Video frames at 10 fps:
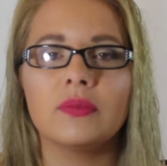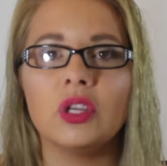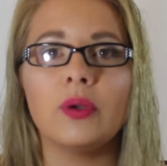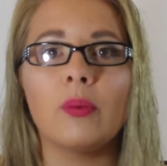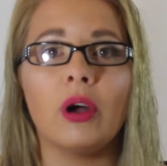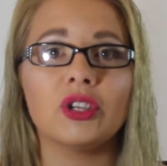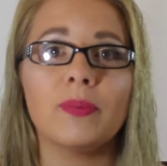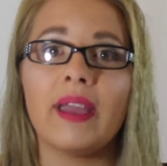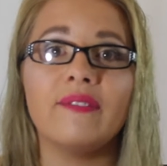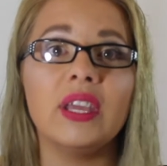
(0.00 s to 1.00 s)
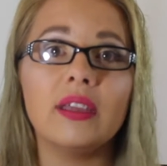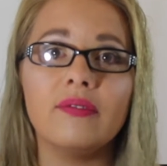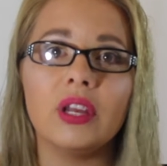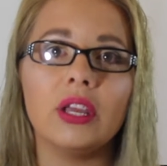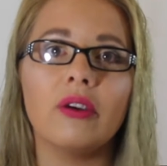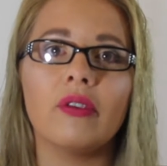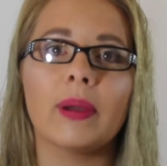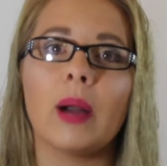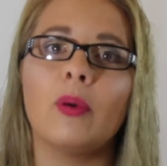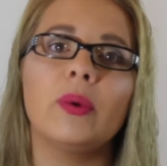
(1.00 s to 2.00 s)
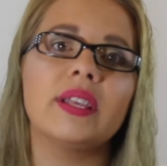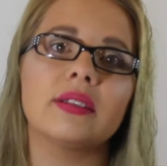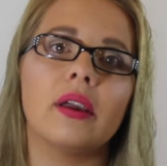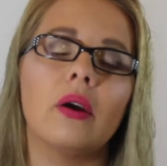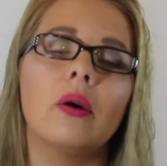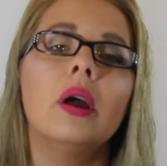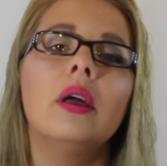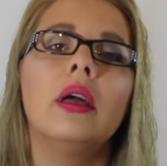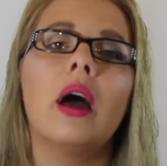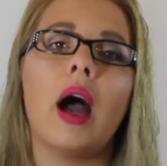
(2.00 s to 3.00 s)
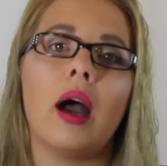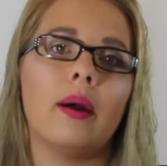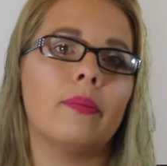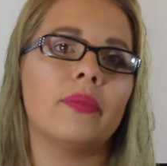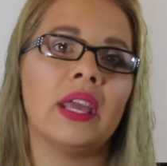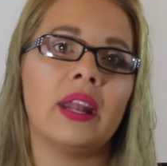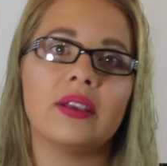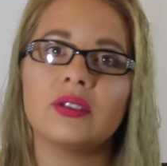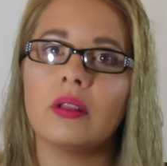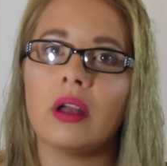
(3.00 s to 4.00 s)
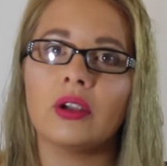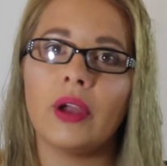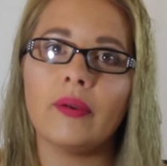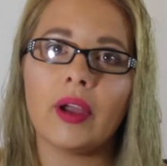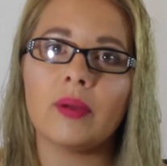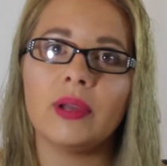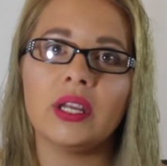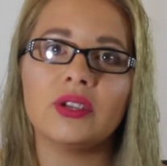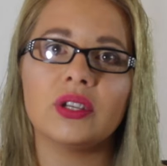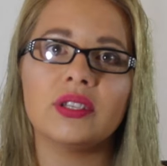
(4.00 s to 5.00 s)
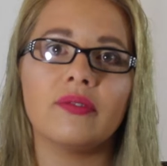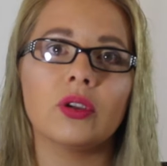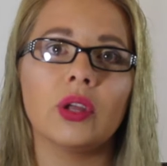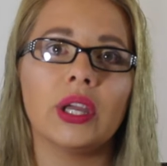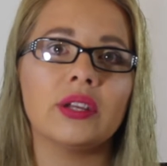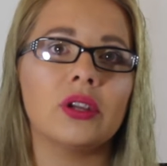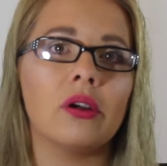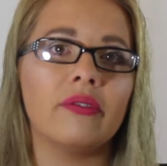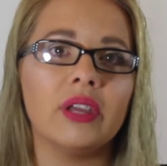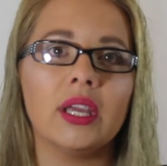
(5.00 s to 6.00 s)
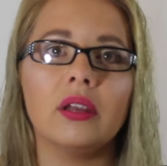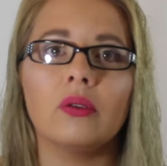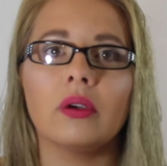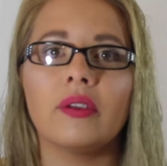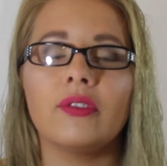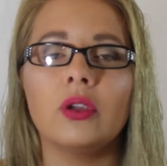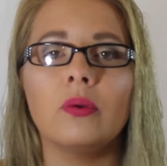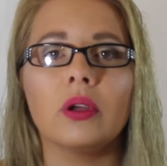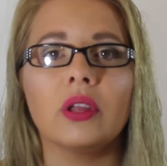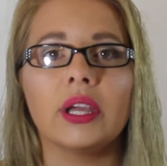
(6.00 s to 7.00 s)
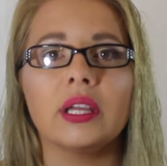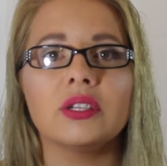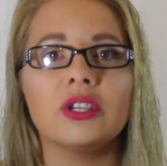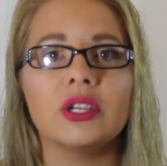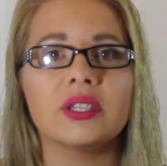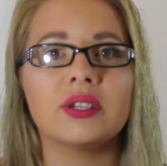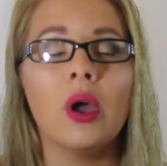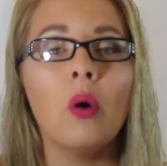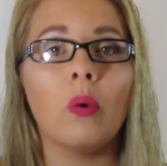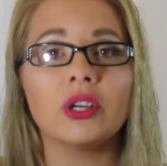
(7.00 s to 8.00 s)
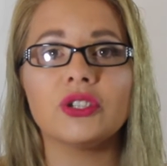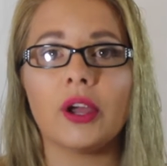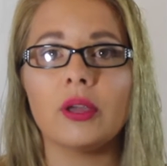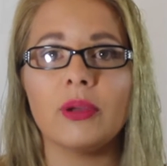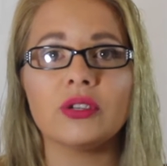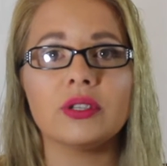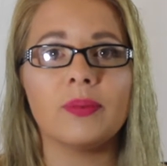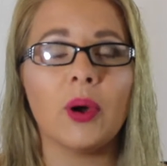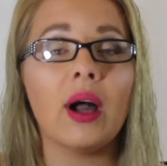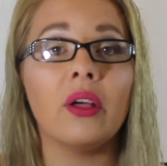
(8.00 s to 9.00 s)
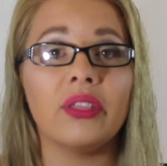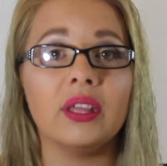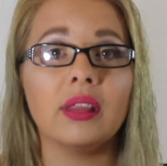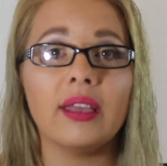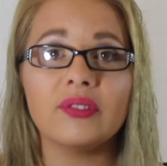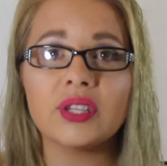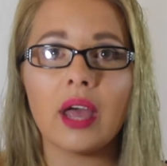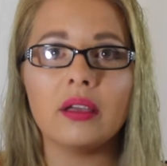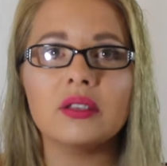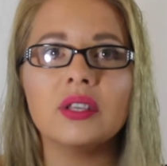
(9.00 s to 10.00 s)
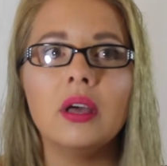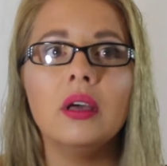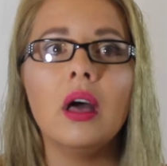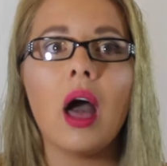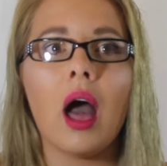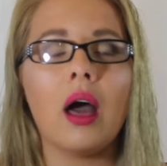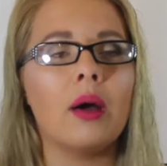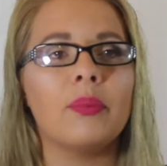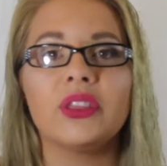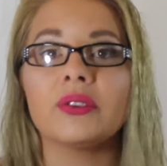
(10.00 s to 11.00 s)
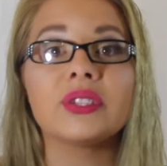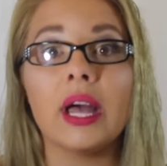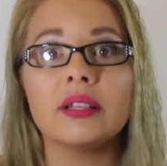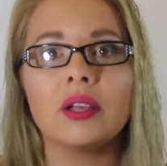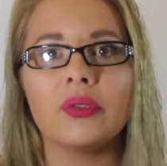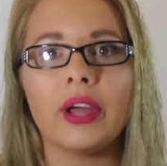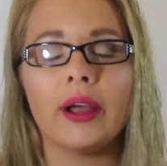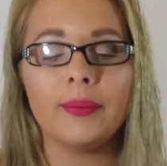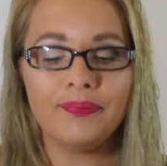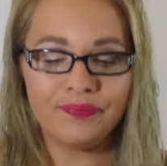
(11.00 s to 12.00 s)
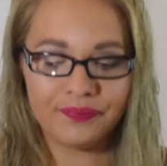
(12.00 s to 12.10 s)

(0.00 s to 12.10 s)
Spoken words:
you can watch my vegan video from a couple weeks ago. It has a lot of great recommendations if you're looking to go vegan or if you are looking to just watch documentaries about healthy lifestyles, but there's tons out there.